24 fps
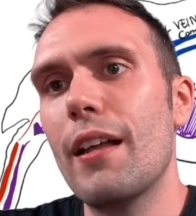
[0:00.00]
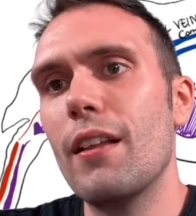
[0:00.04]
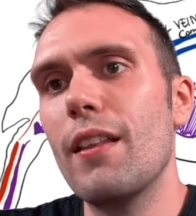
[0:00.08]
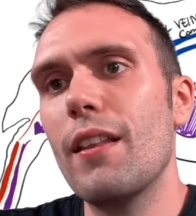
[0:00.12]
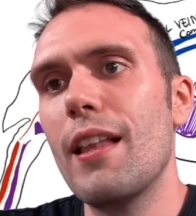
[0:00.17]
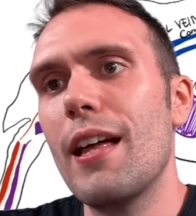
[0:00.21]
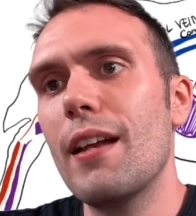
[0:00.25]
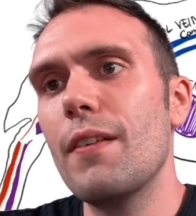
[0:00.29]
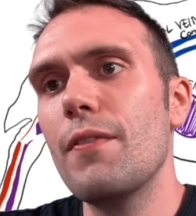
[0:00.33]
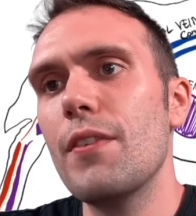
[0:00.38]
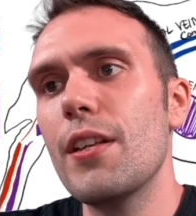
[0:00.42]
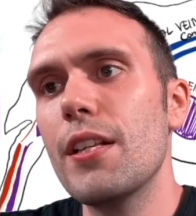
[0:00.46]
A
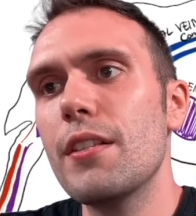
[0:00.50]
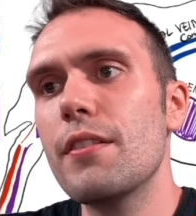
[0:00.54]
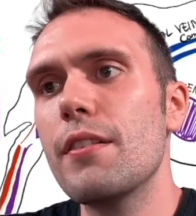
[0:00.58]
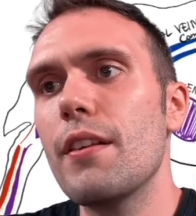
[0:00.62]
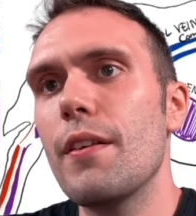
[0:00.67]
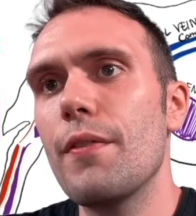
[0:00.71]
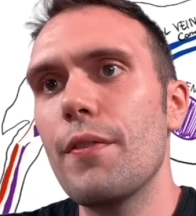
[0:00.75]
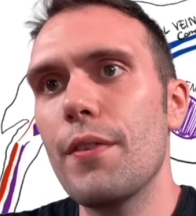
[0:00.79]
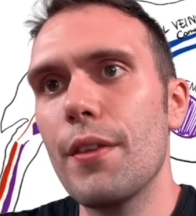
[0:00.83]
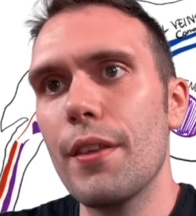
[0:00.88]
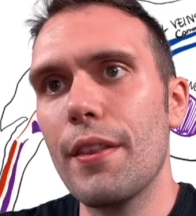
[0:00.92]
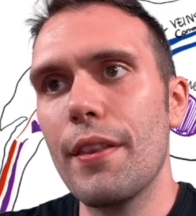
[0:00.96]
lot of this,
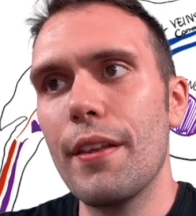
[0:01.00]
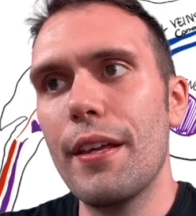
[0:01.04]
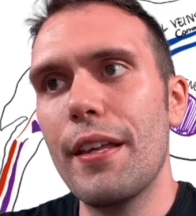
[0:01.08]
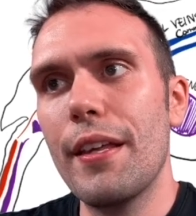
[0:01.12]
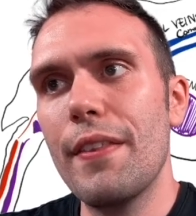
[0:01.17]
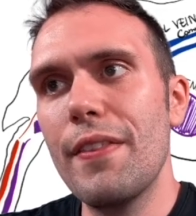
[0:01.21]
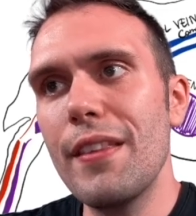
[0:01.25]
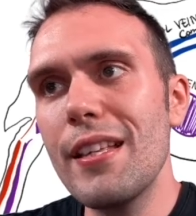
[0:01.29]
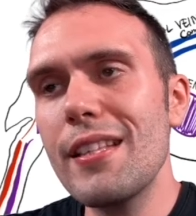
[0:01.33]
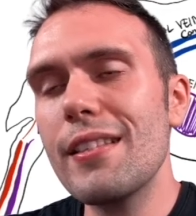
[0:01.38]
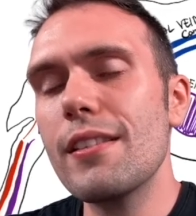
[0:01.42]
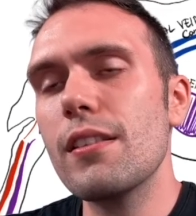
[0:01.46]

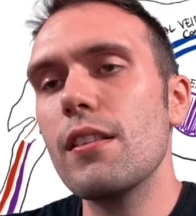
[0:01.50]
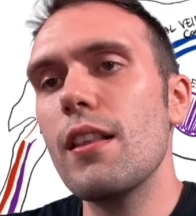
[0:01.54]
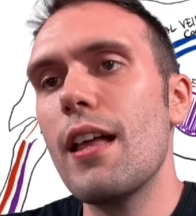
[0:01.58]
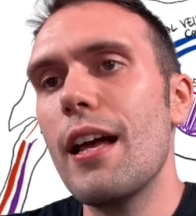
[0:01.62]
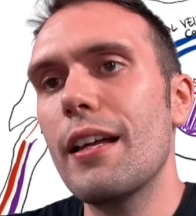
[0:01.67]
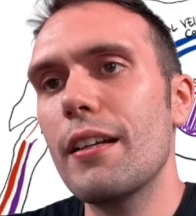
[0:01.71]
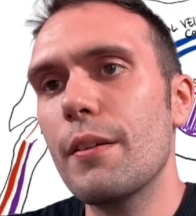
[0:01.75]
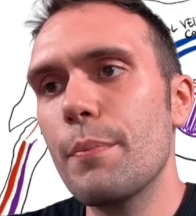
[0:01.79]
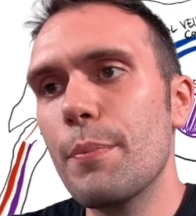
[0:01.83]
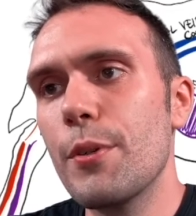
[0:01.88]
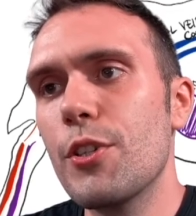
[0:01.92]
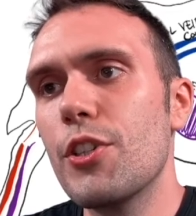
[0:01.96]
in this
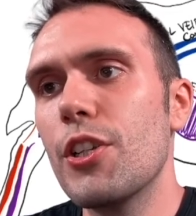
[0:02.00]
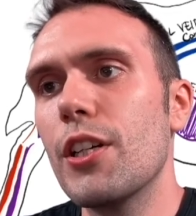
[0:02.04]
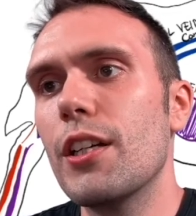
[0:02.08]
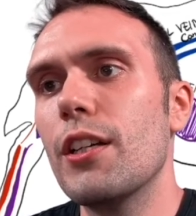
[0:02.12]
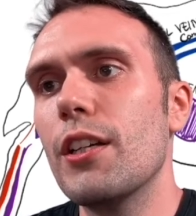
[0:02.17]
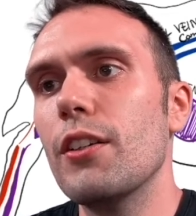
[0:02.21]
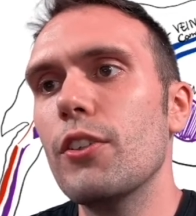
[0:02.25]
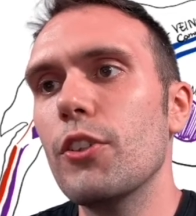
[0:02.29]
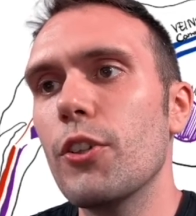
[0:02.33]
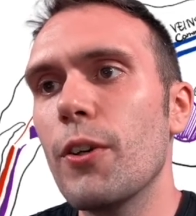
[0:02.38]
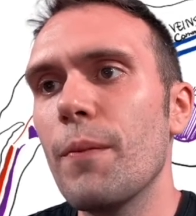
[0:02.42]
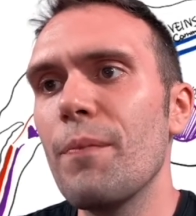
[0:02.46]
slide in
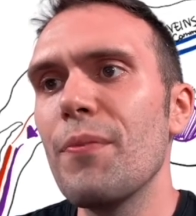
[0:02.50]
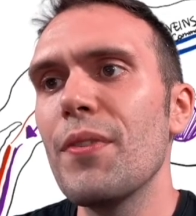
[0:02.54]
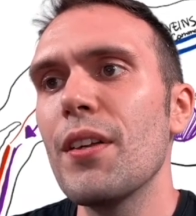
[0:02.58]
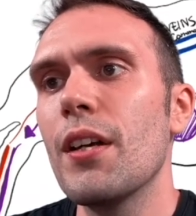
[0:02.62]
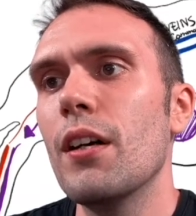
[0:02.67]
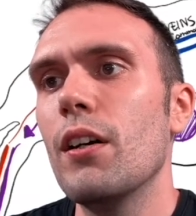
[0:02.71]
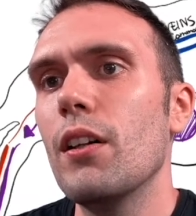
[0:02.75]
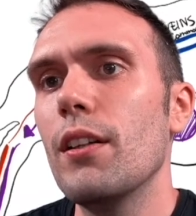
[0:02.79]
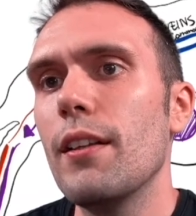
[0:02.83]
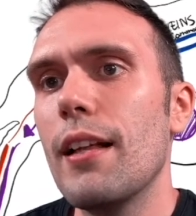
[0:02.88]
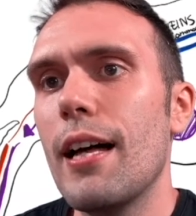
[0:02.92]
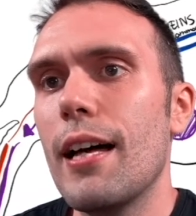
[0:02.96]
particular,
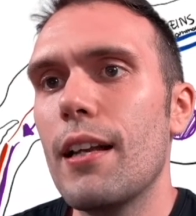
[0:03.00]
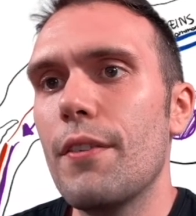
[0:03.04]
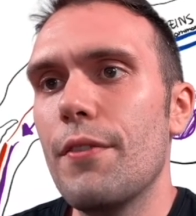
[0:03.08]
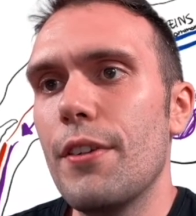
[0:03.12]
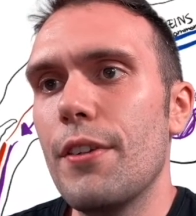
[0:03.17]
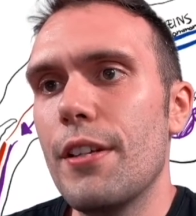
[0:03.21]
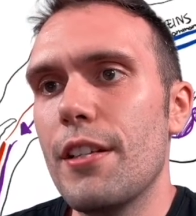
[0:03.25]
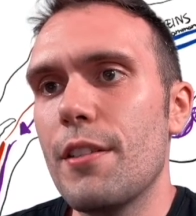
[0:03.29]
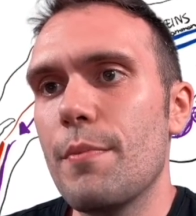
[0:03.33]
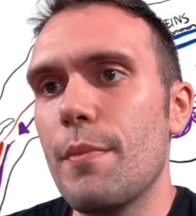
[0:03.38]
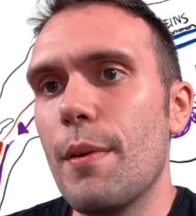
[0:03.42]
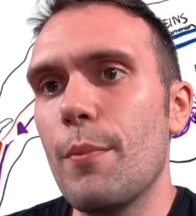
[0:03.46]
a lot of
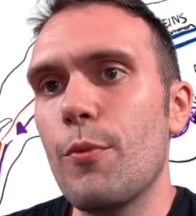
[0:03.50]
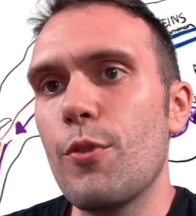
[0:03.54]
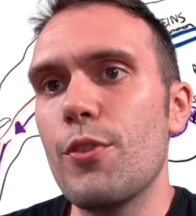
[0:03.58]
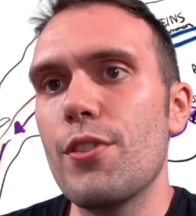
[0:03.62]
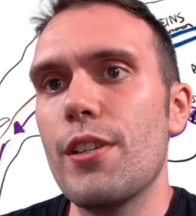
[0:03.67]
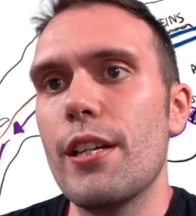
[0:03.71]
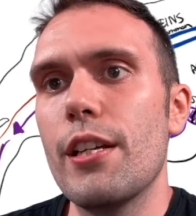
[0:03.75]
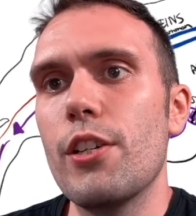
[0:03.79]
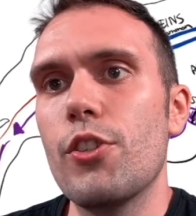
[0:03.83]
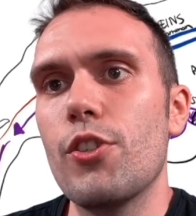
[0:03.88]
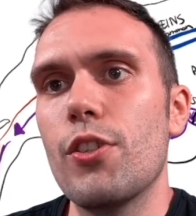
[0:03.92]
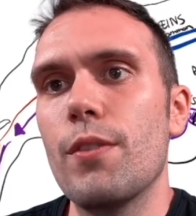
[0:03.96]
it is
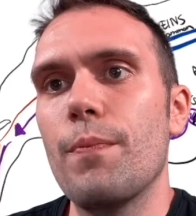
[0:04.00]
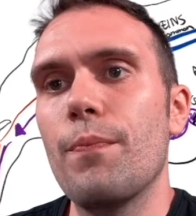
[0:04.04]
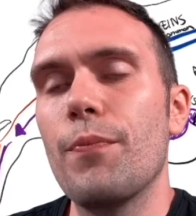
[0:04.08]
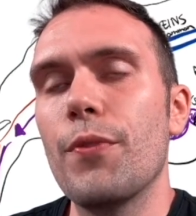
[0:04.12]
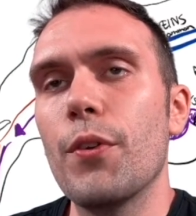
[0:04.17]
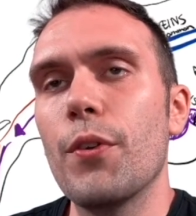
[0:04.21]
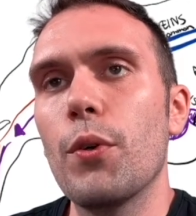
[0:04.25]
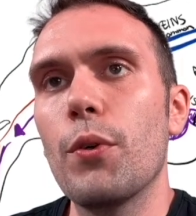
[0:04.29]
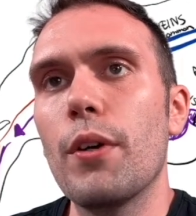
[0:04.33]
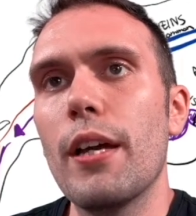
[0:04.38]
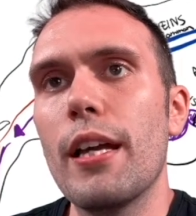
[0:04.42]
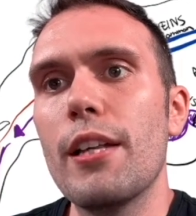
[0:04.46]
memorization,
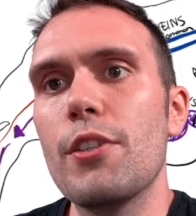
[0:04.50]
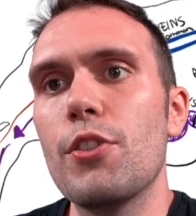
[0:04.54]
okay?